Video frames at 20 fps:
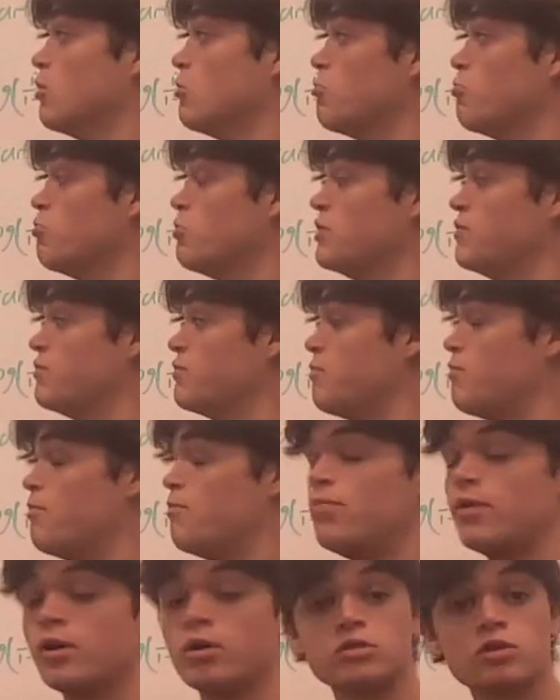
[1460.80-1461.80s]
We've
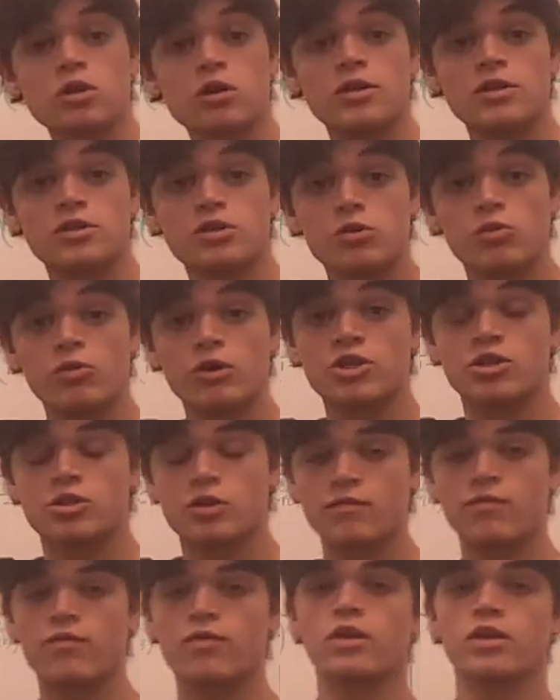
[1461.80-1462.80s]
built our
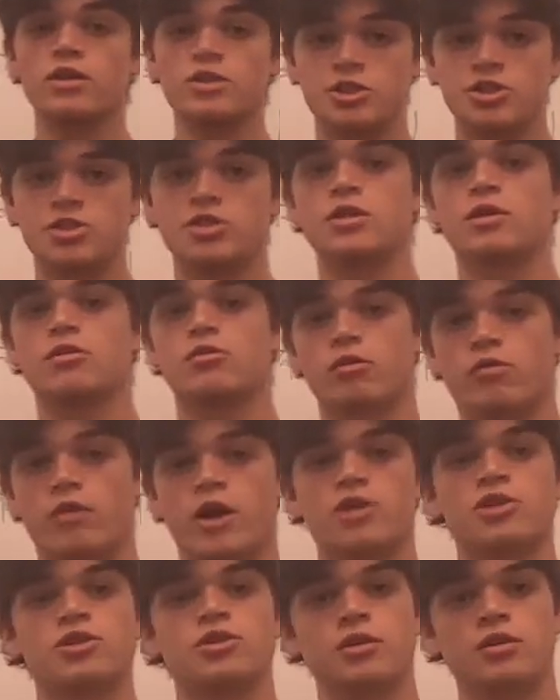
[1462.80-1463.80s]
intuition for logistic
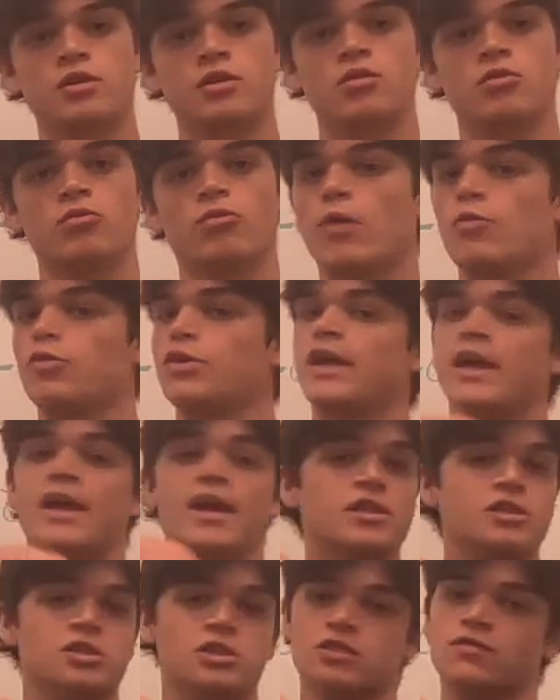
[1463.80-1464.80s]
regression, why we
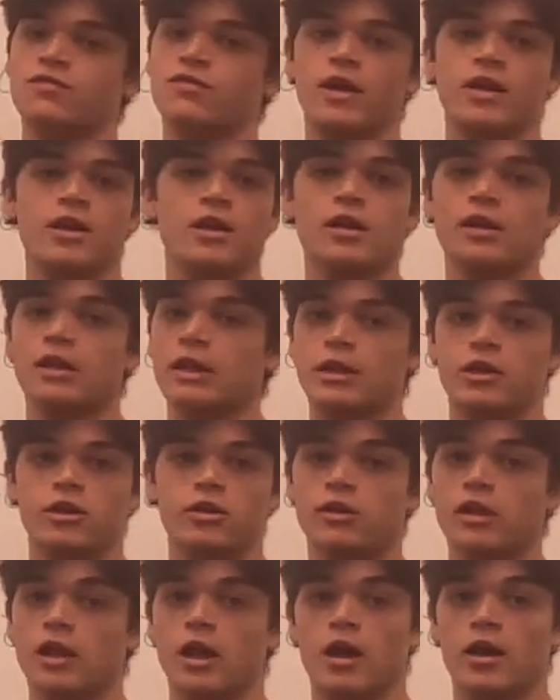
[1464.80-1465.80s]
can't just set a
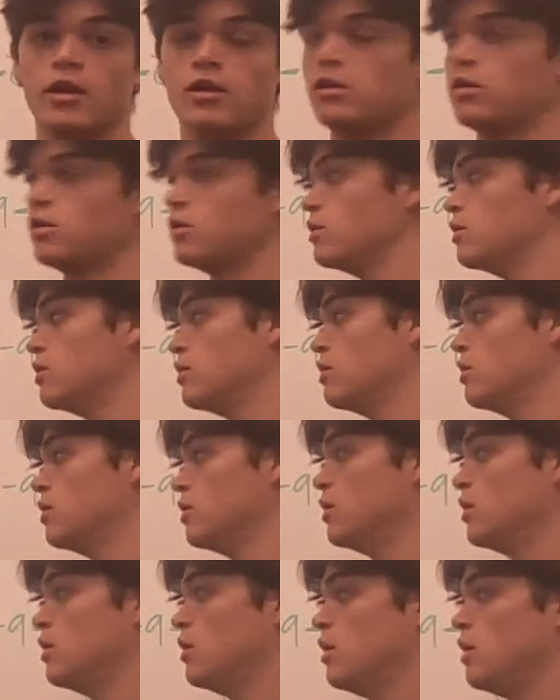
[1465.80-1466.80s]
linear line.
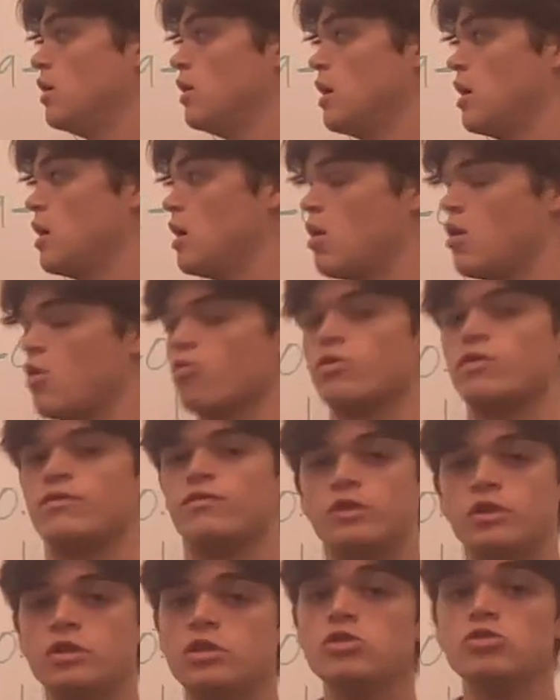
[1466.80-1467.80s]

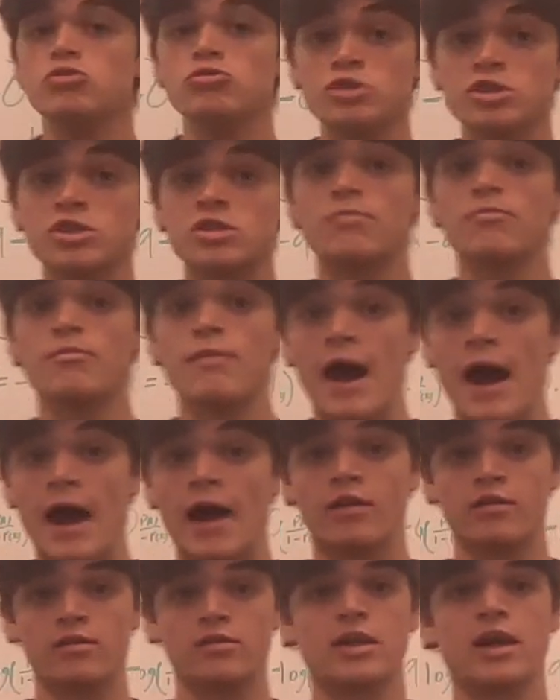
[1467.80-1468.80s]
We've used some
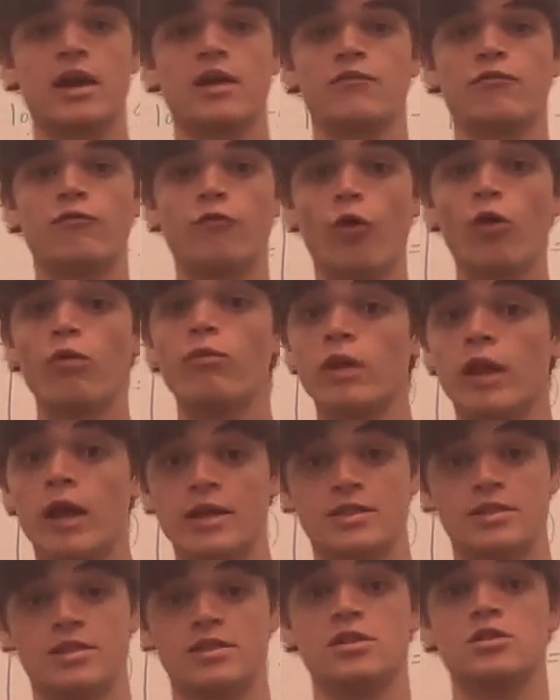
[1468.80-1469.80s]
math to kind of
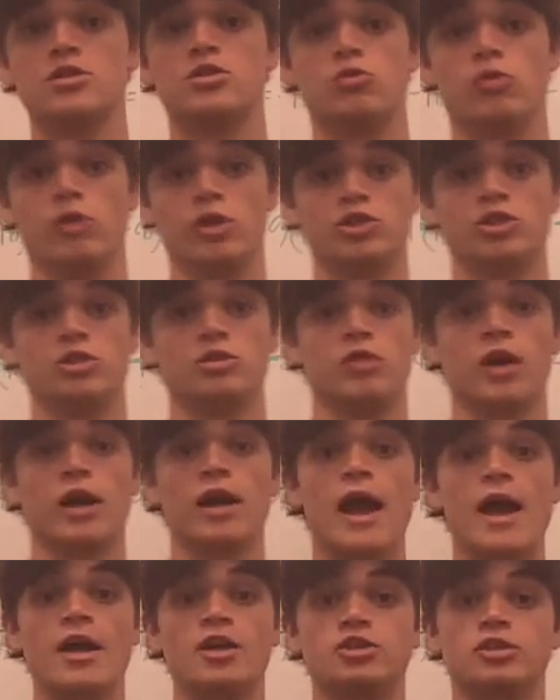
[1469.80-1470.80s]
formalize this intuition, right?
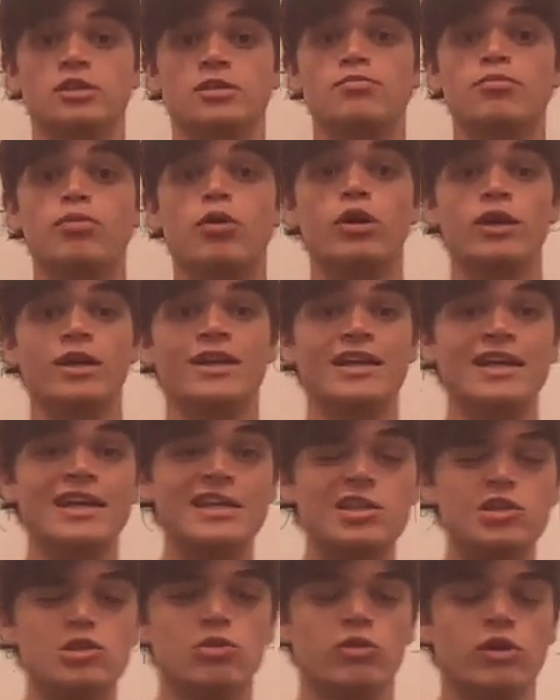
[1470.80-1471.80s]
Actually put it
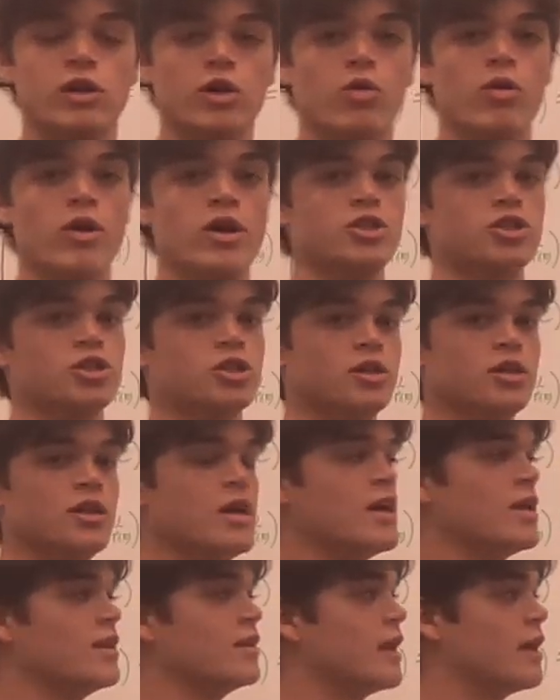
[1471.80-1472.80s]
into an equation
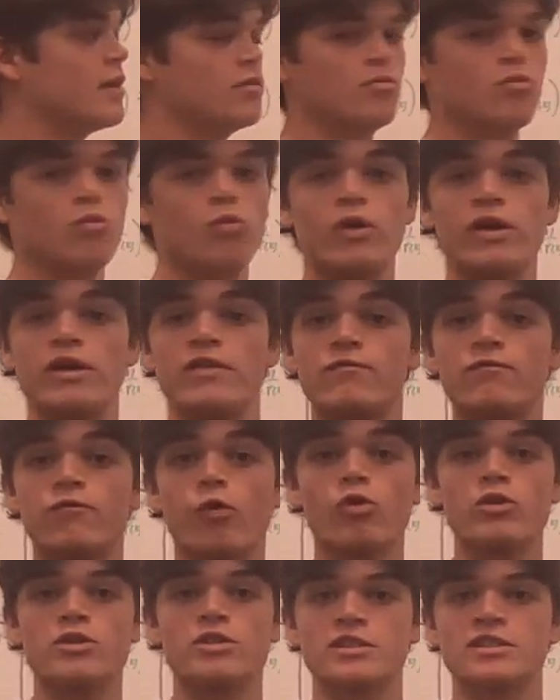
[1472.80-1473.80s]
that
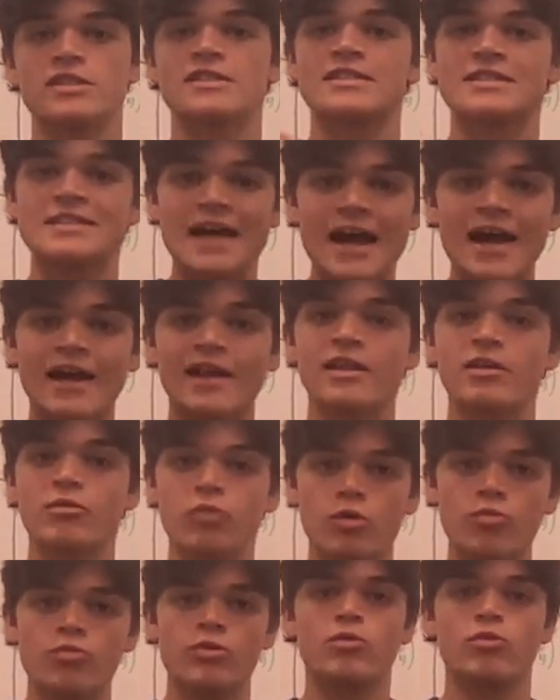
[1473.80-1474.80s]
reinforces exactly
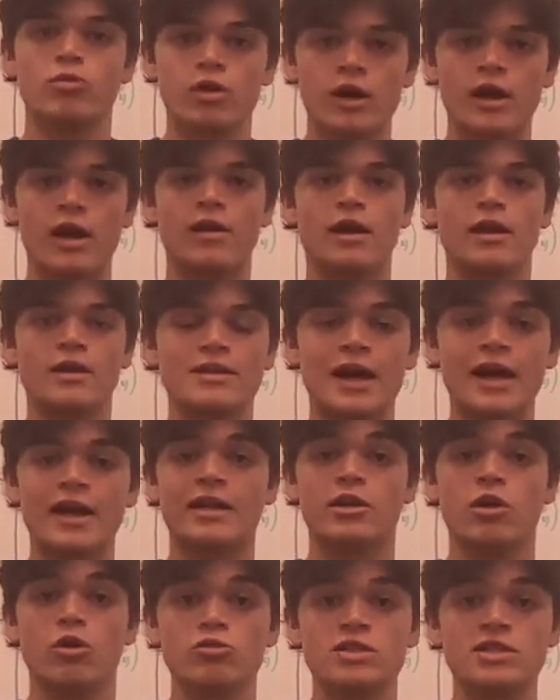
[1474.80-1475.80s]
what we were
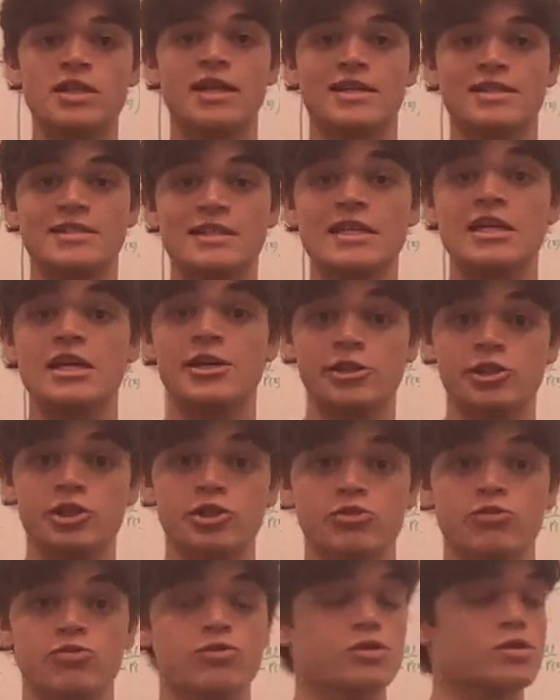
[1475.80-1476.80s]
diagnosing as the
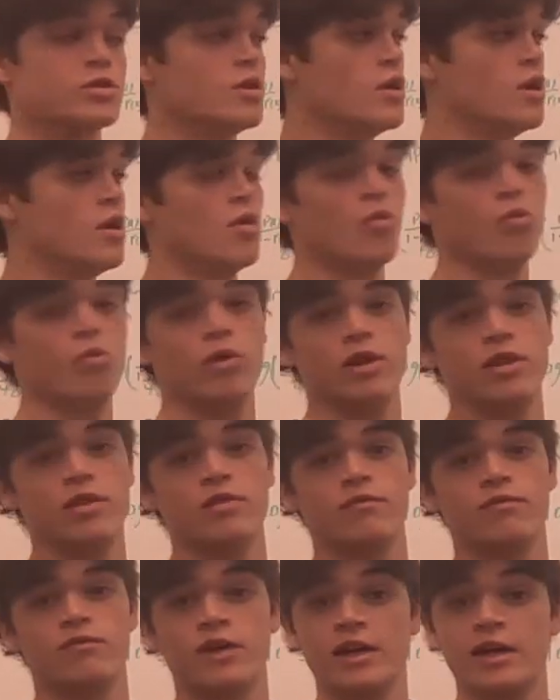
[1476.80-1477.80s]
issues with
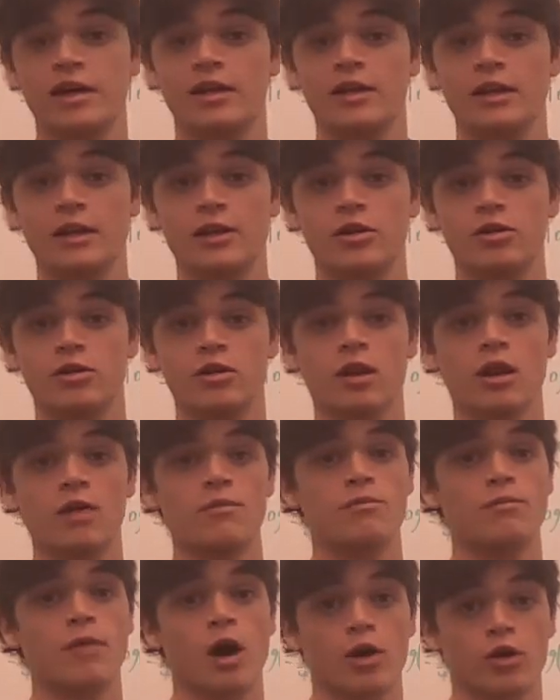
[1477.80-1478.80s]
fitting a linear
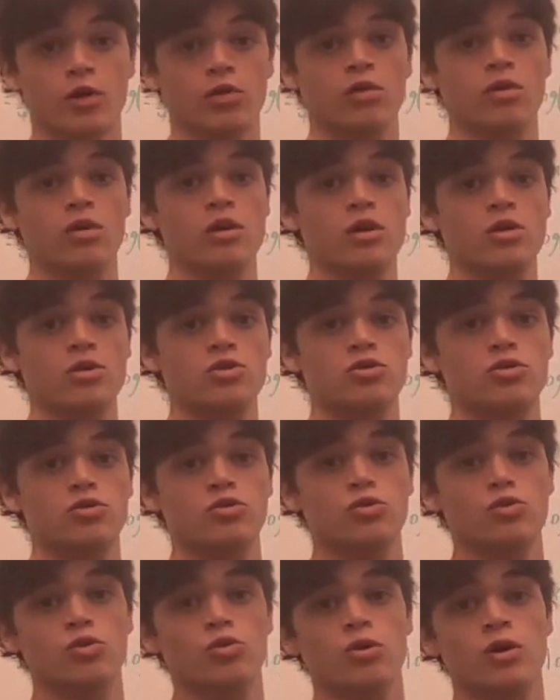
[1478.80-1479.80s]
model
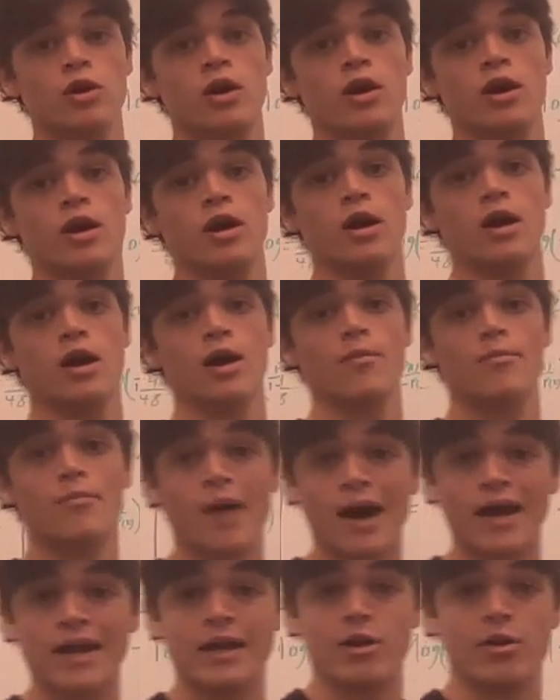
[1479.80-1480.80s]
to a
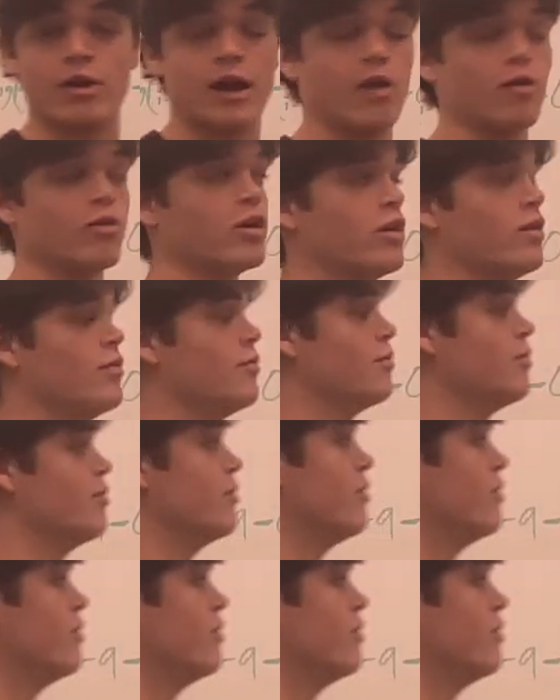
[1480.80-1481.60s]
binary outcome.